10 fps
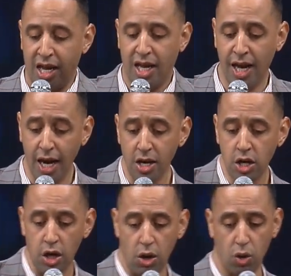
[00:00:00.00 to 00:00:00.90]
in
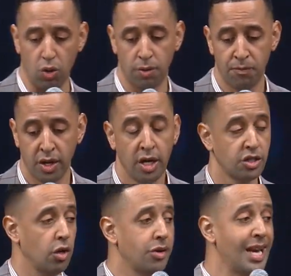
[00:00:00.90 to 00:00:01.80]
you,
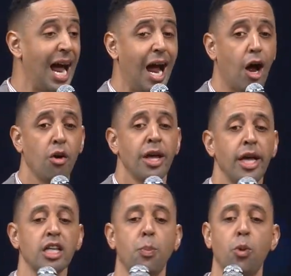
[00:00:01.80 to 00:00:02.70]
so now
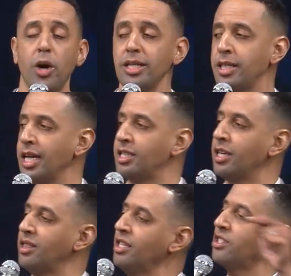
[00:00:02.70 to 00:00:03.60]
it's pointing to
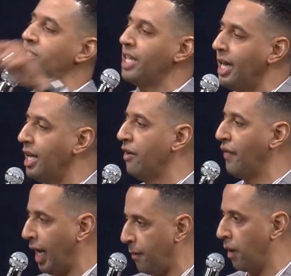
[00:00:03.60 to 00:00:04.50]
the seed of
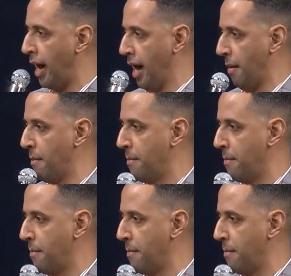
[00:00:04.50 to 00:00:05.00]
Abraham.